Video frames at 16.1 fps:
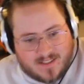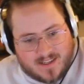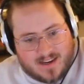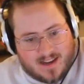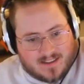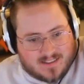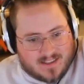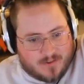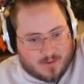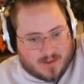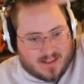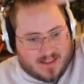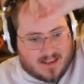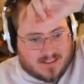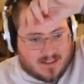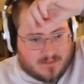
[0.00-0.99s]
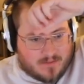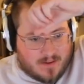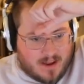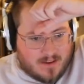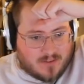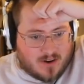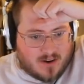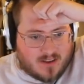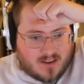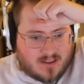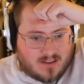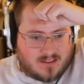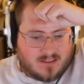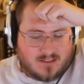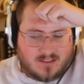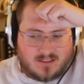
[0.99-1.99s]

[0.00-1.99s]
Take it down seventy-one thousand to five thirty.